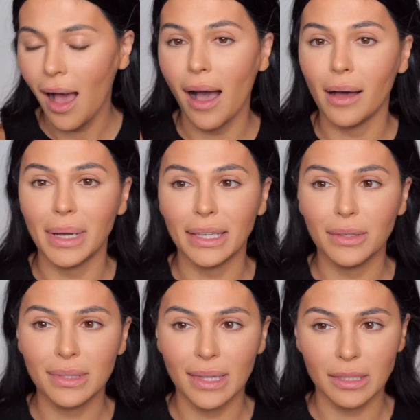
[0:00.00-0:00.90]
Um, I
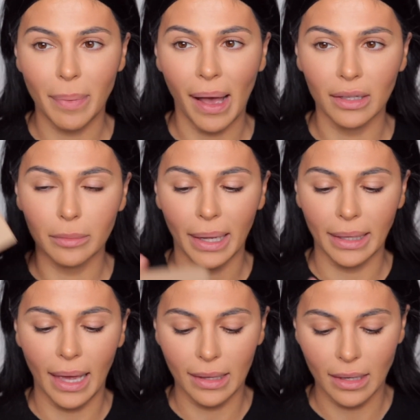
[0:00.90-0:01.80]
used this palette by
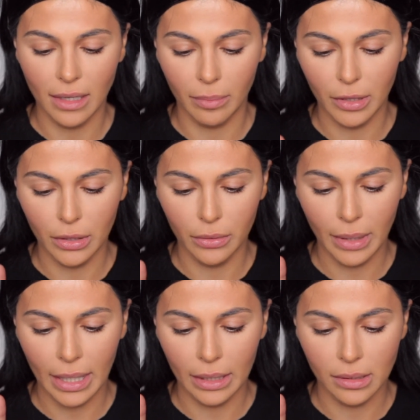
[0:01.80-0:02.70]

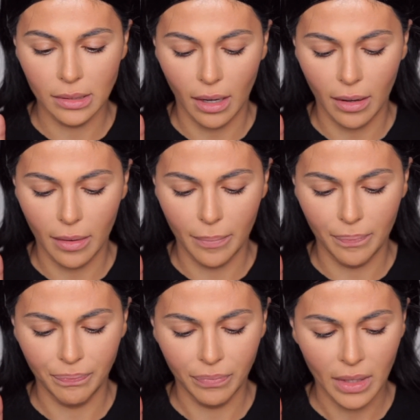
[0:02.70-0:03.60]
KKW. It's
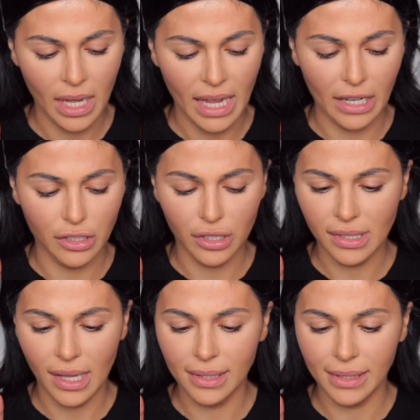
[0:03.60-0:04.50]
um, it
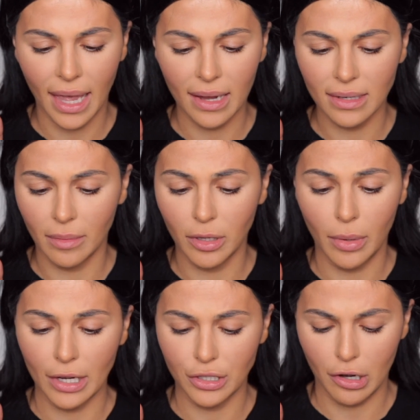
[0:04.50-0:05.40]
just says KKW
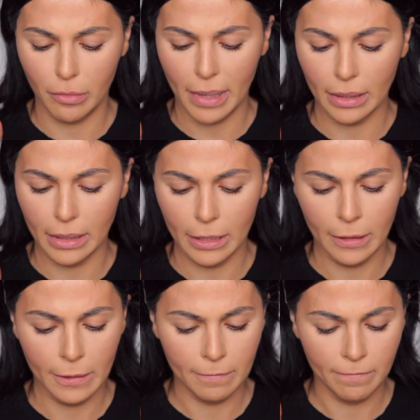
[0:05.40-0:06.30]
eyeshadow palette.
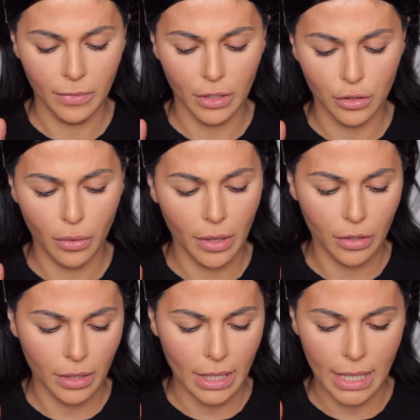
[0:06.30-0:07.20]
There's no
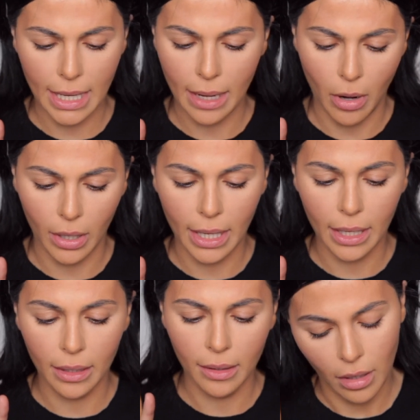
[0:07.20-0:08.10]
other name on
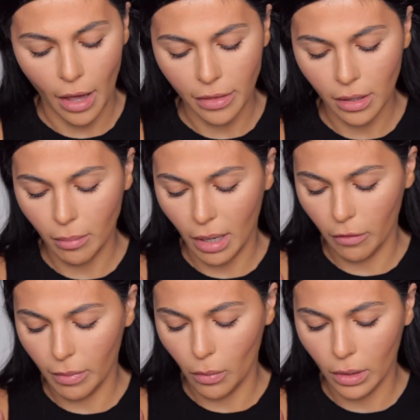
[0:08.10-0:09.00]
it. I think it might
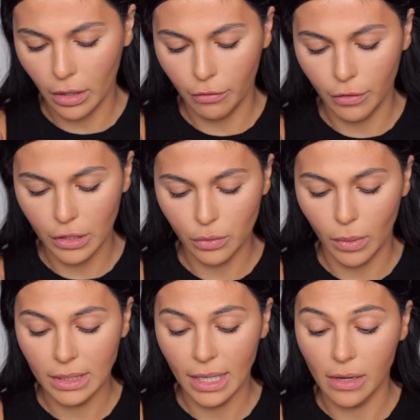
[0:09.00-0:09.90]
have been one of the first
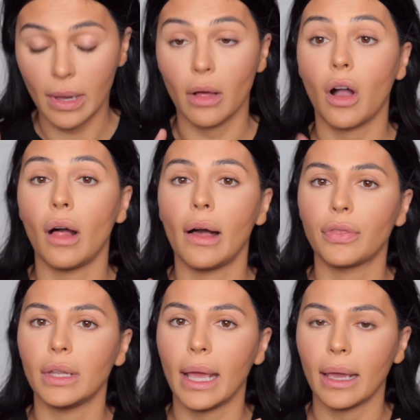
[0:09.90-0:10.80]
ones. Anyway, I'll call
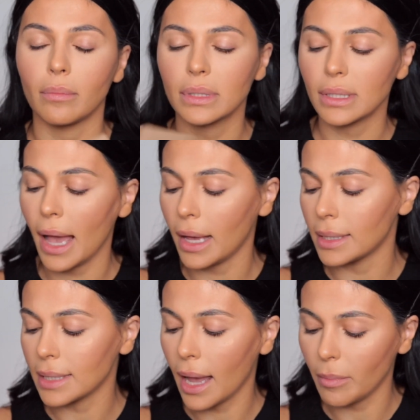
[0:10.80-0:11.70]
out the names
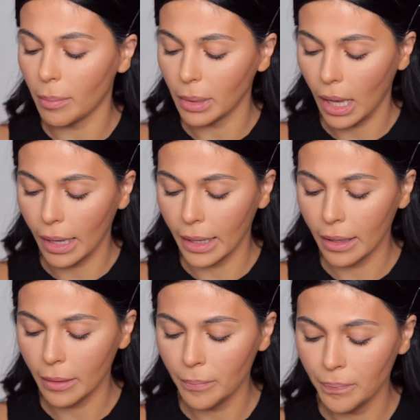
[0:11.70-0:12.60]
as I'm
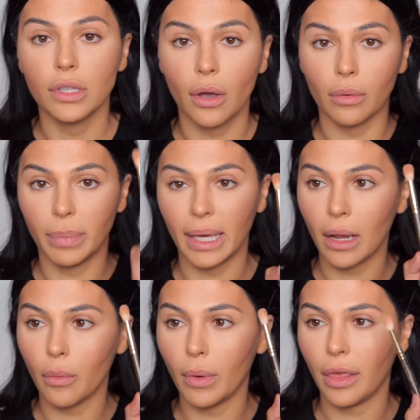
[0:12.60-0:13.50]
applying. So
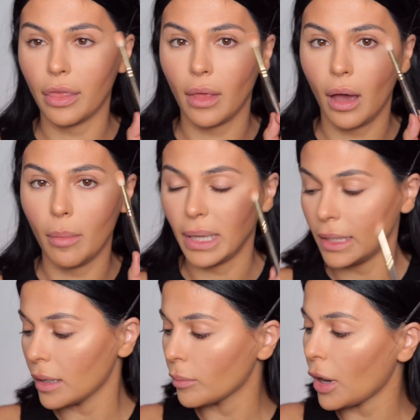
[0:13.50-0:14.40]
beginning with a
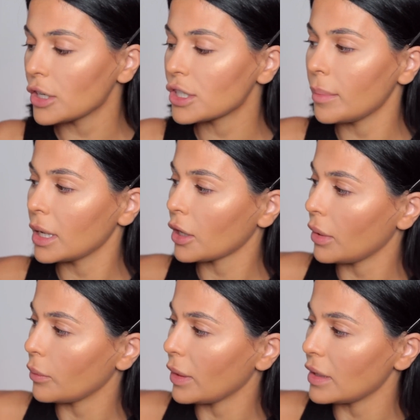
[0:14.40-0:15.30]
blending brush, I'm gonna
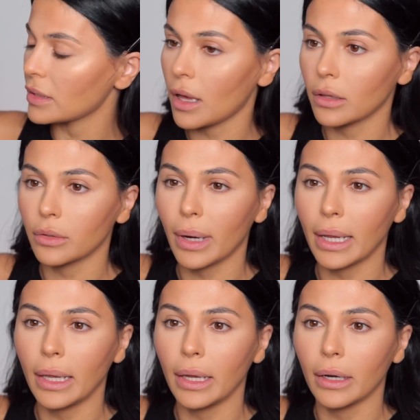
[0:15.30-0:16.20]
go in with this color
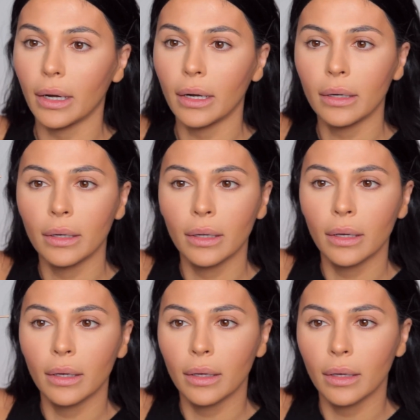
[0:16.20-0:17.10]
right here.
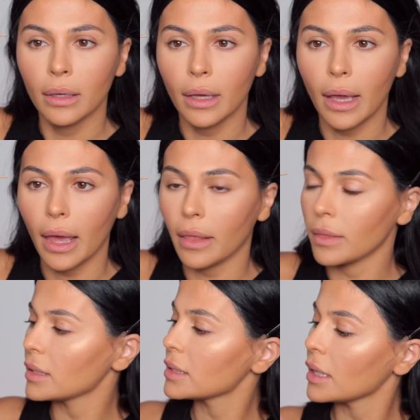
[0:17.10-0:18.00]

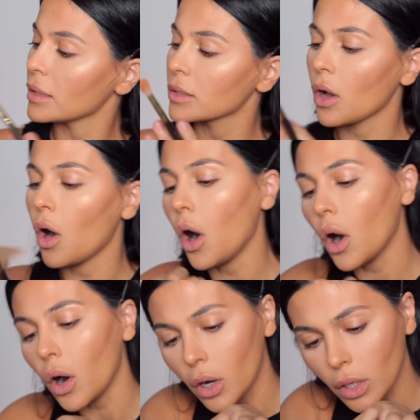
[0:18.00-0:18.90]
And this is
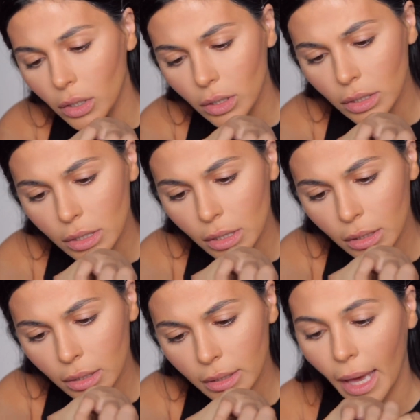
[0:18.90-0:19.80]
called
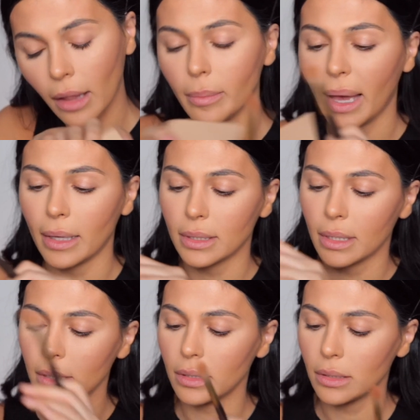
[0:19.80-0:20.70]

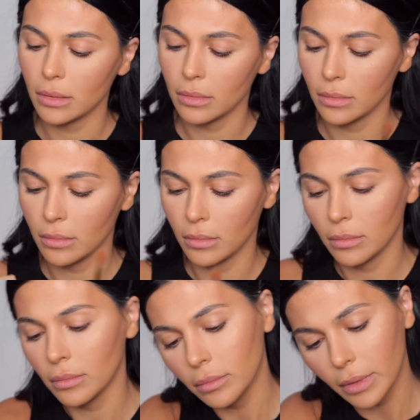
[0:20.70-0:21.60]
Calabasas,
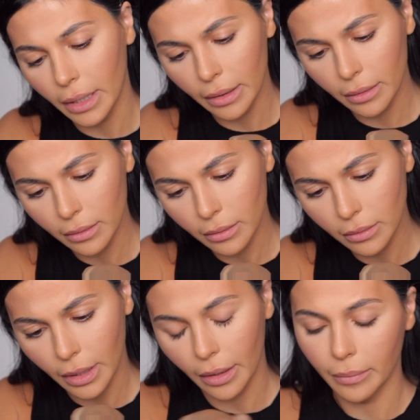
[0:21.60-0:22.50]
right?
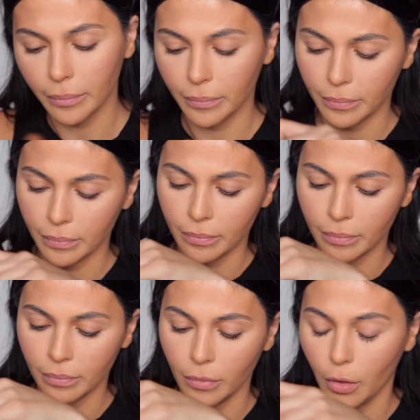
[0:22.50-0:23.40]
Yeah,
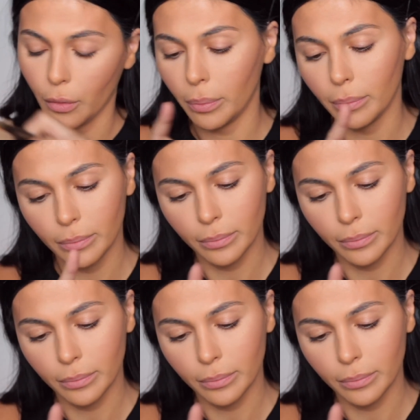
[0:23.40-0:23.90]
nope.